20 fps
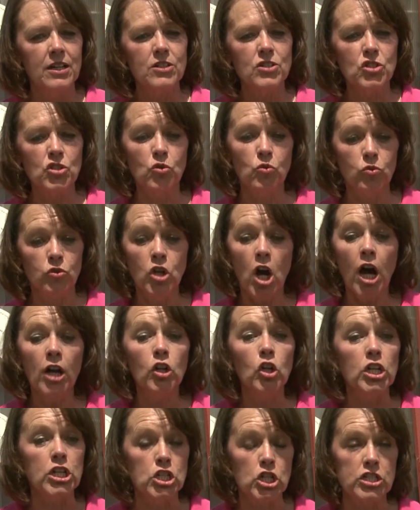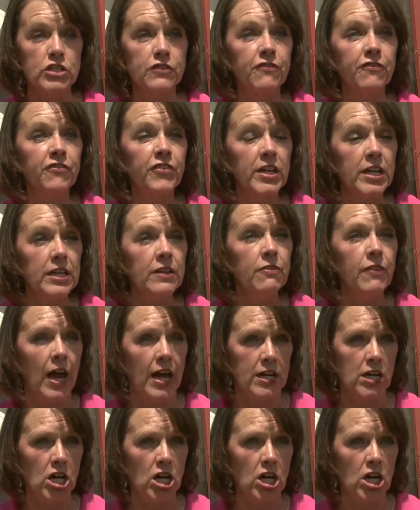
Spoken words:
to not only just feed that